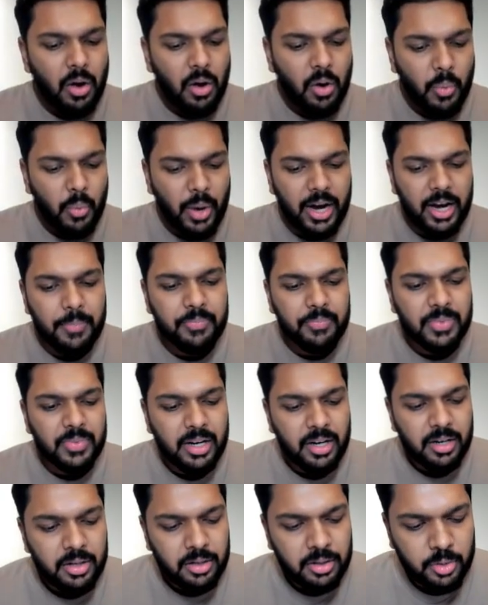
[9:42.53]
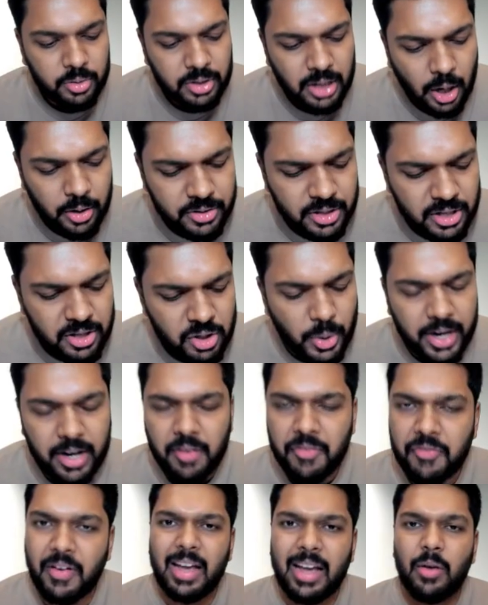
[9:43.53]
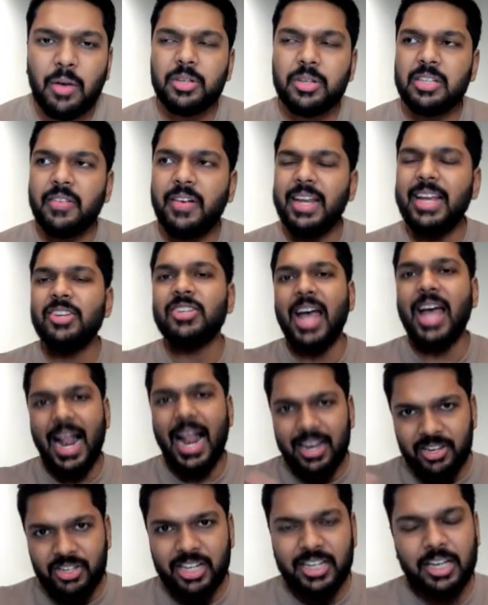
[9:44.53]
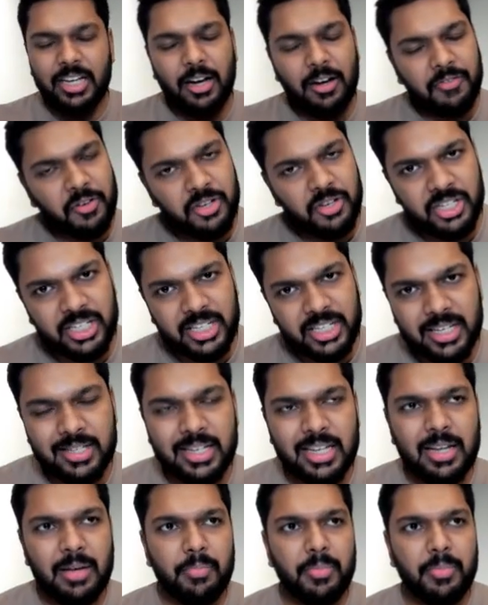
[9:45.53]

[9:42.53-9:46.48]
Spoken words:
Well, 2025 was a very challenging year for GST,